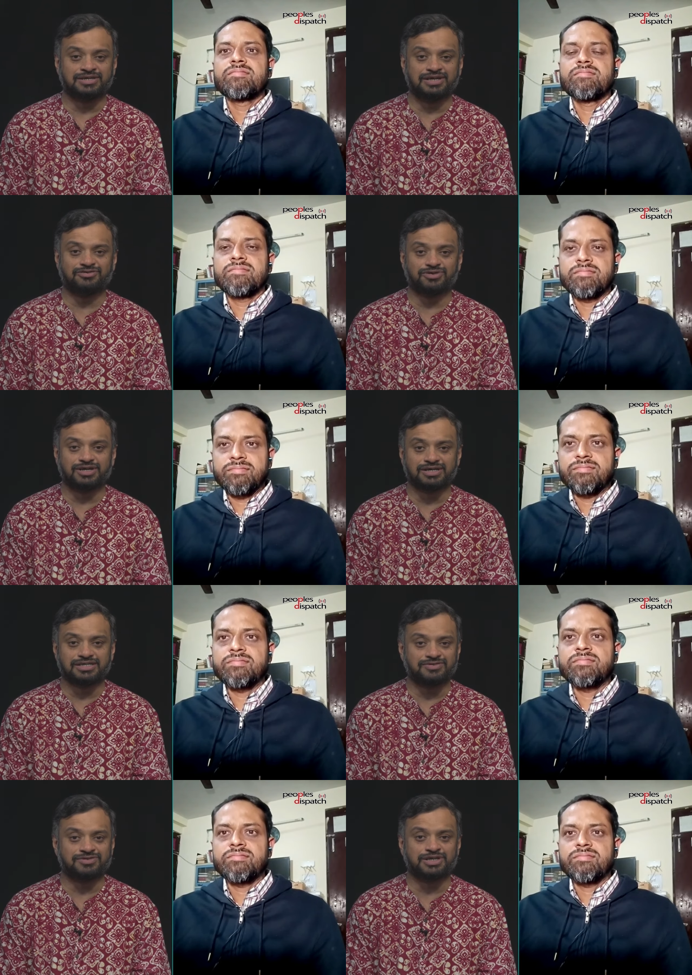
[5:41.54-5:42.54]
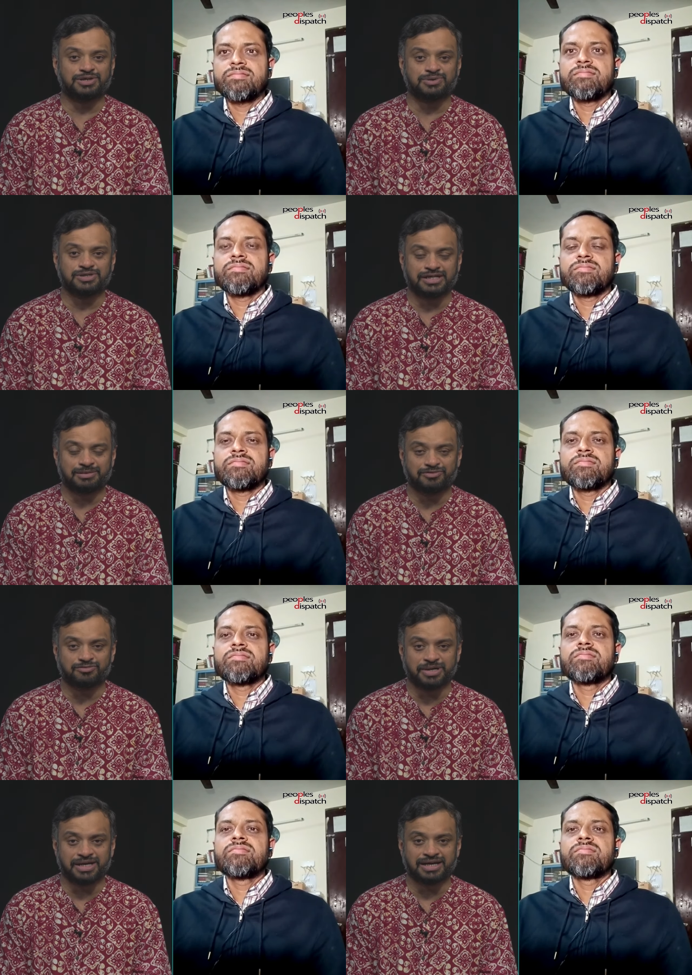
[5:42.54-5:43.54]
Speaker 1: relief workers. He was accusing them
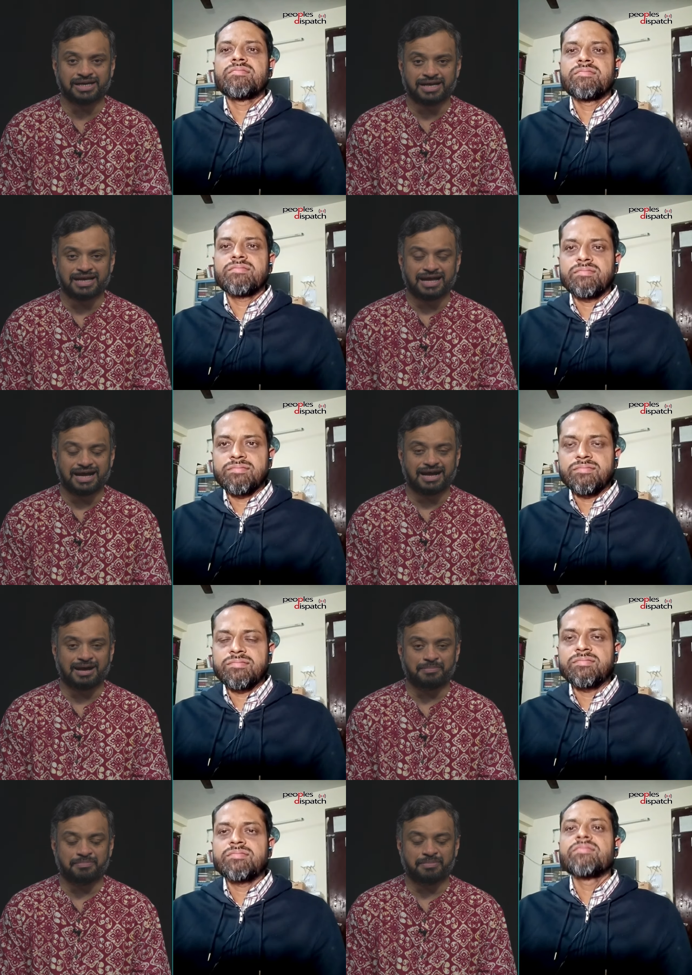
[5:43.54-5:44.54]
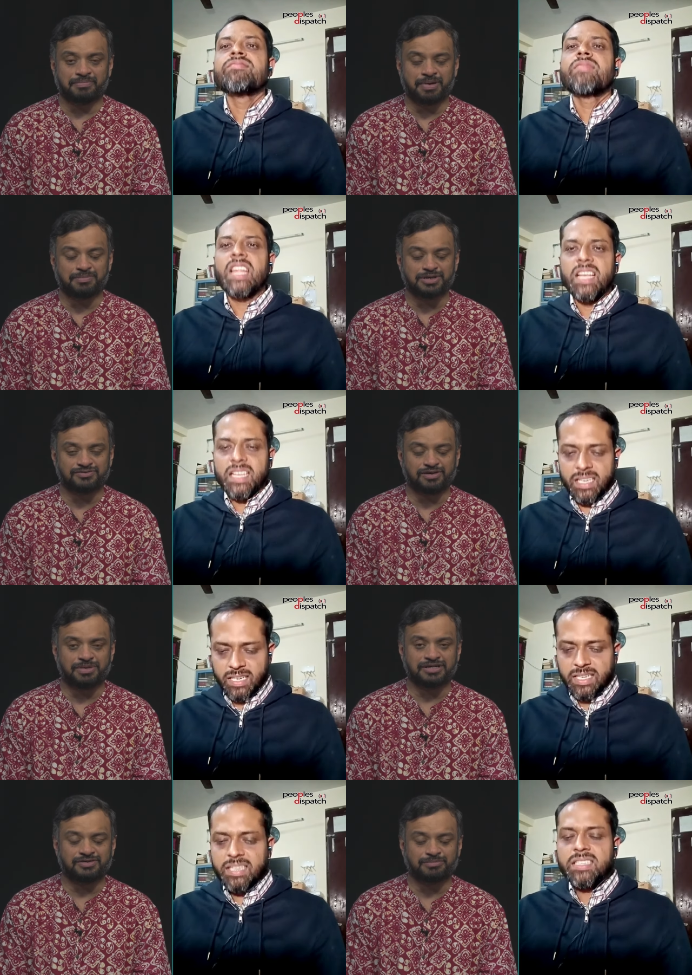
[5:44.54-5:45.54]
of being uh, members of
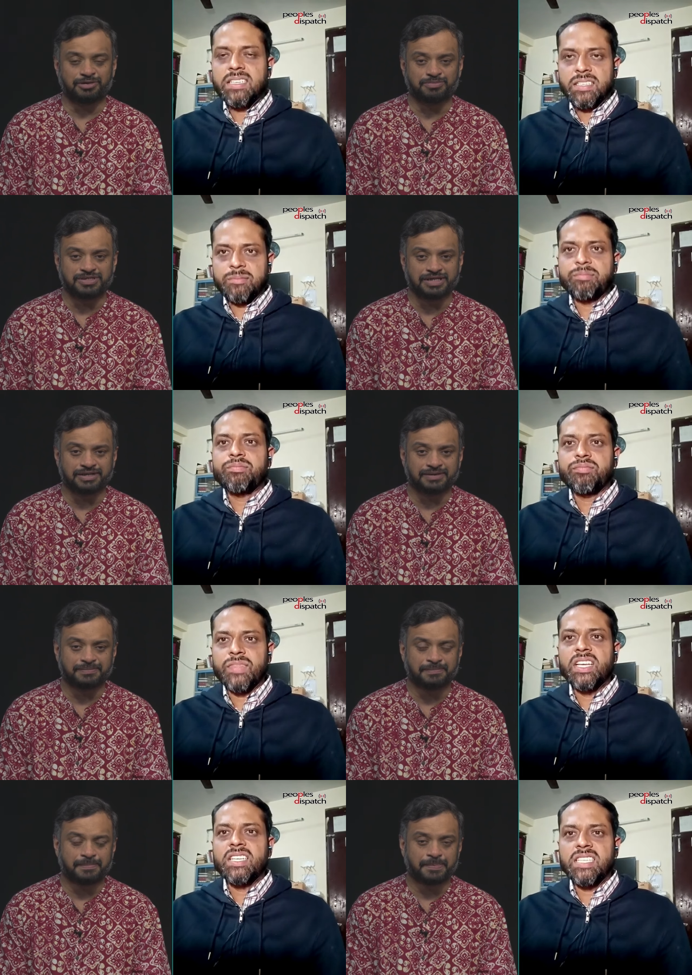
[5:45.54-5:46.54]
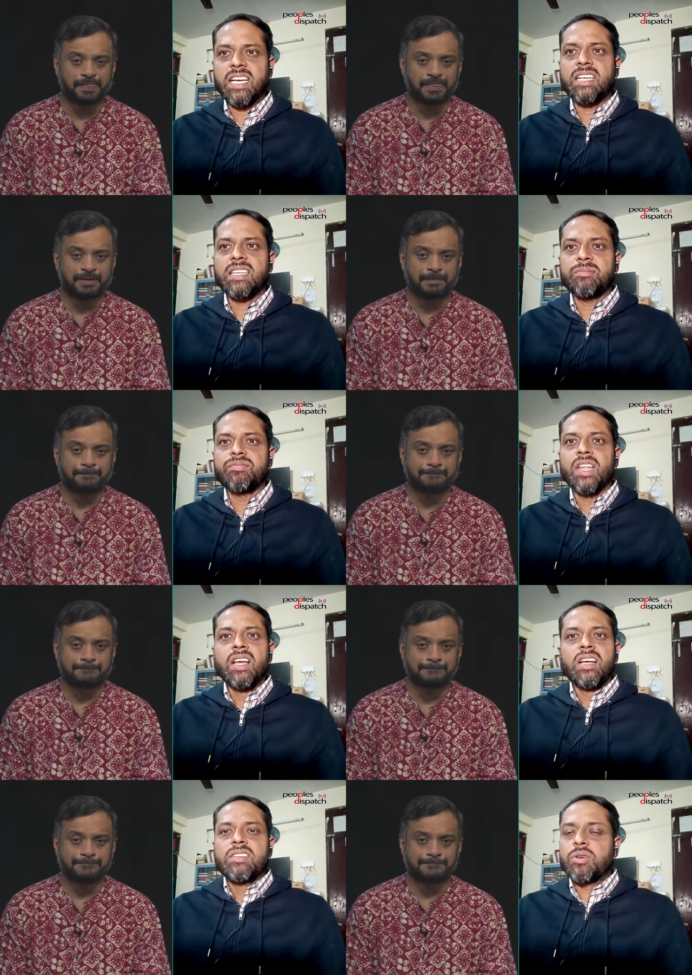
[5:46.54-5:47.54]
Hamas, if I'm not mistaken.
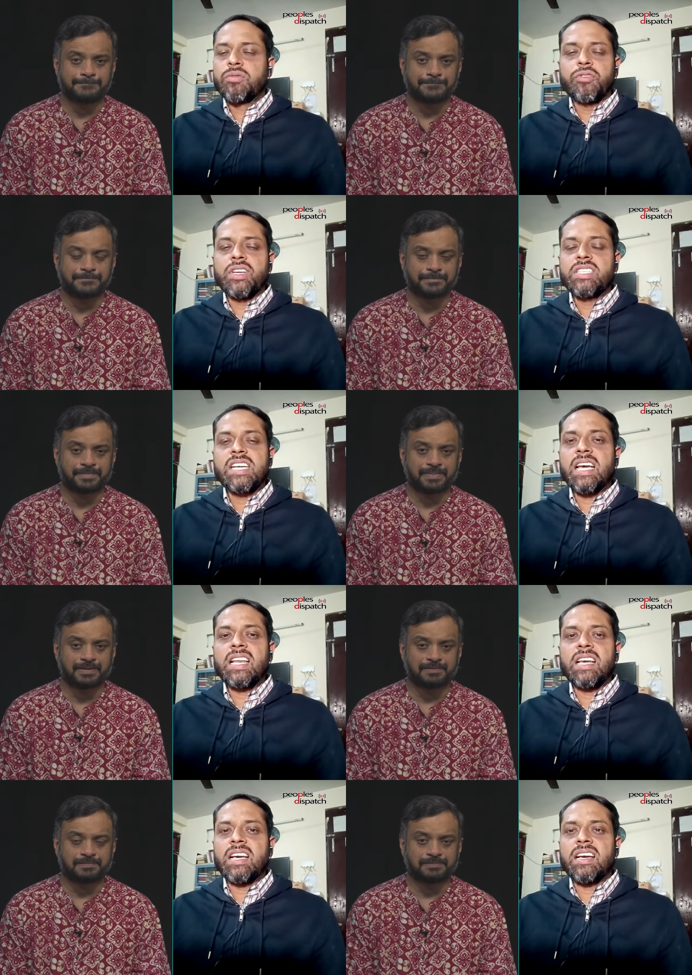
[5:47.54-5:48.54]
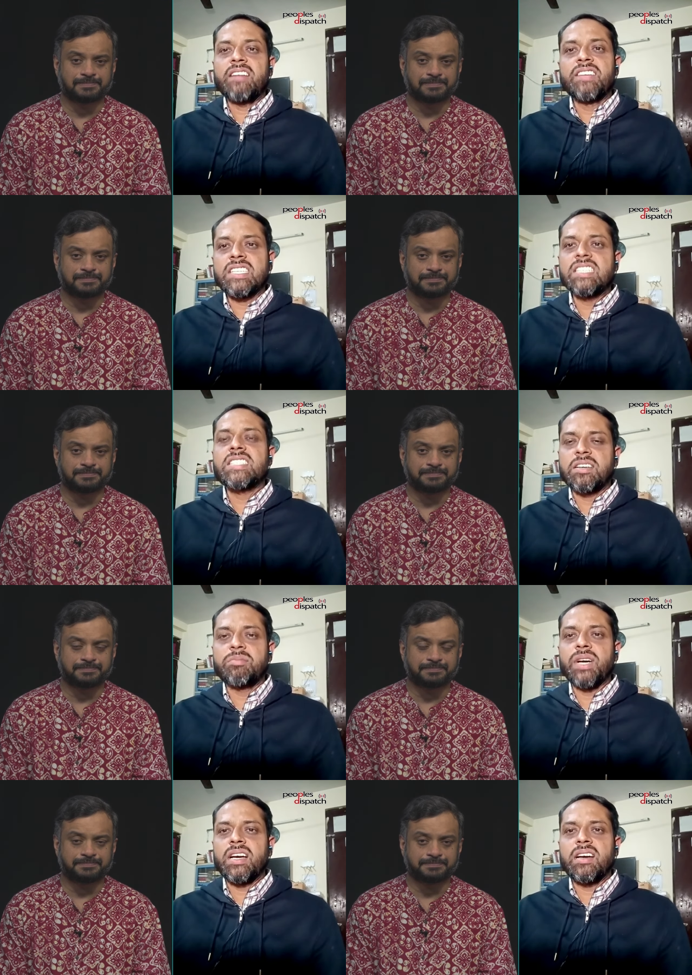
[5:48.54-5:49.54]
Speaker 2: So for Israel, uh, ever since the
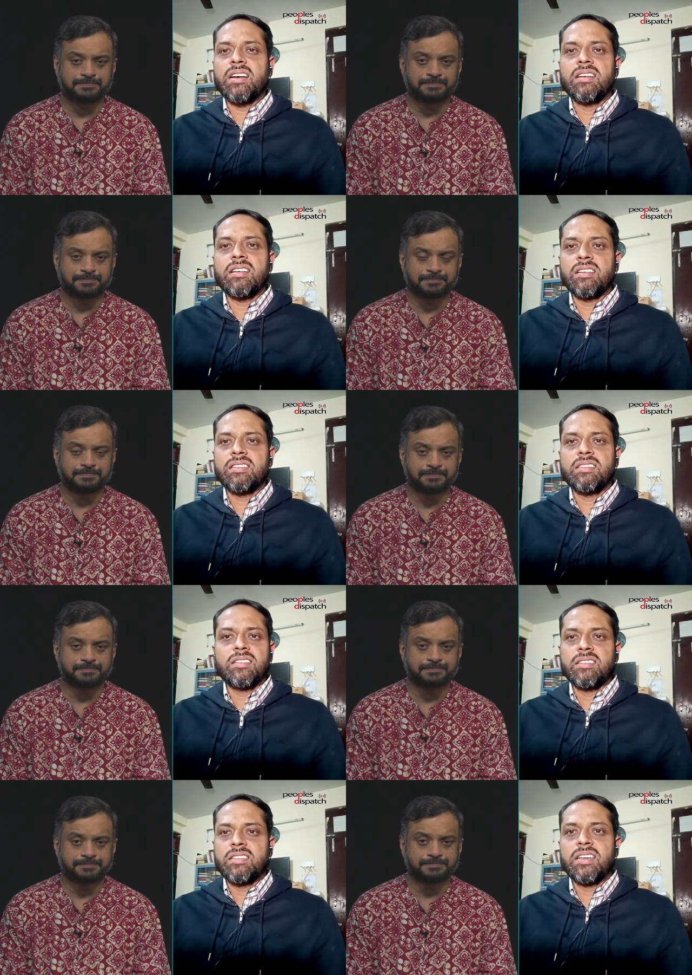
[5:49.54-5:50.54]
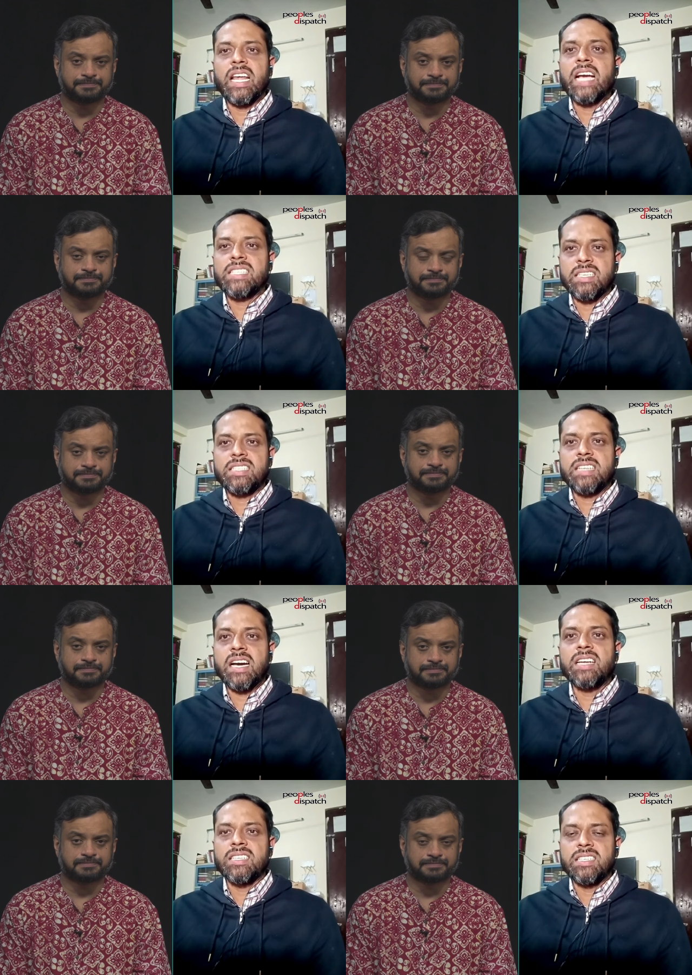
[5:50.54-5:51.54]
uh, uh, the attacks
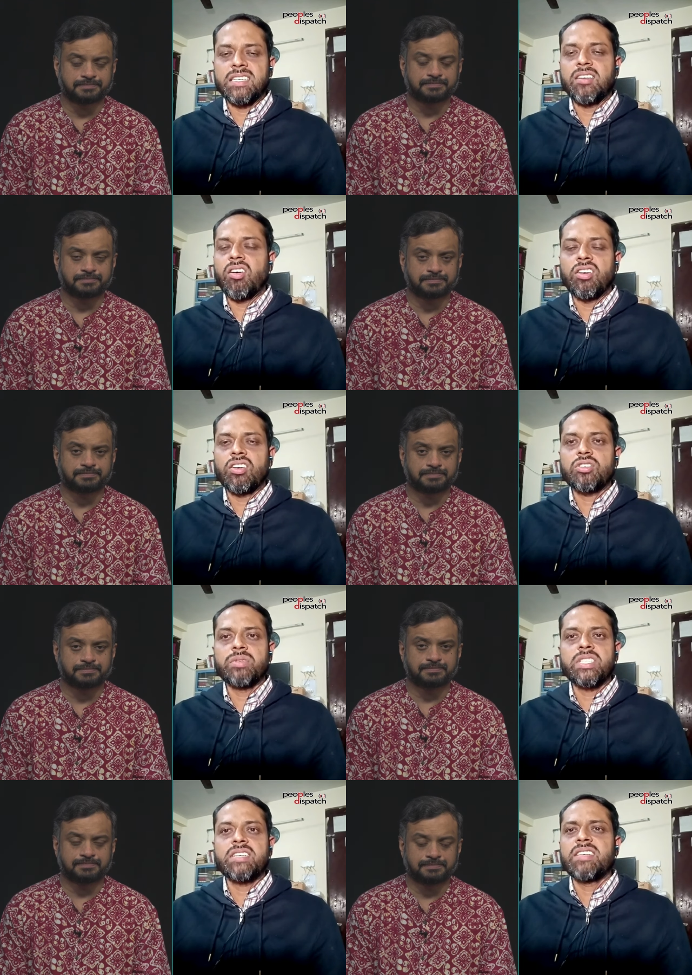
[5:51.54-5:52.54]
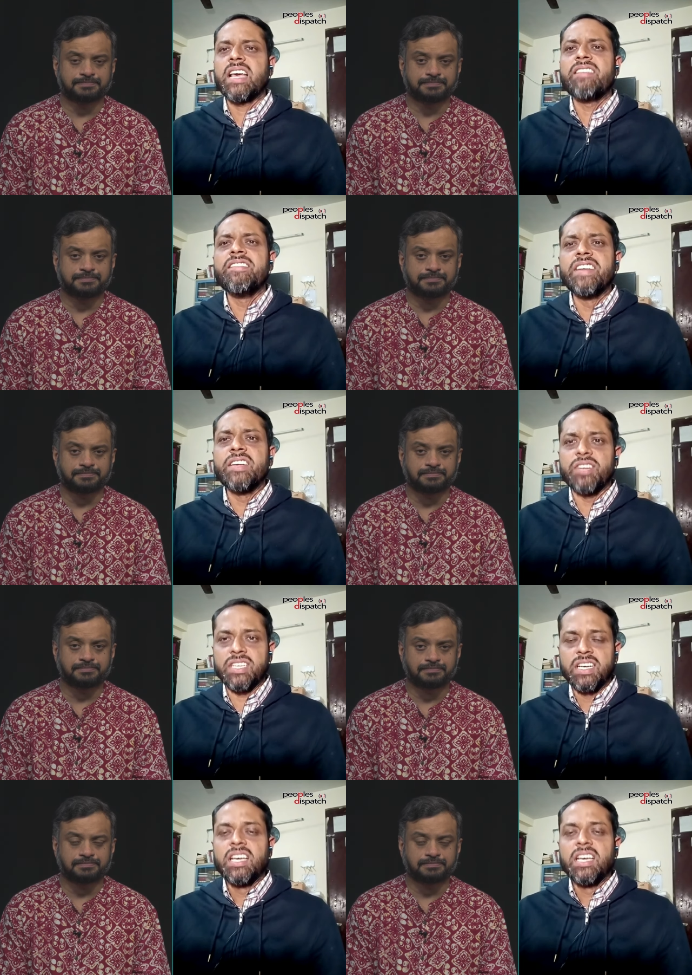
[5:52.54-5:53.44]
started uh, on October 7, everyone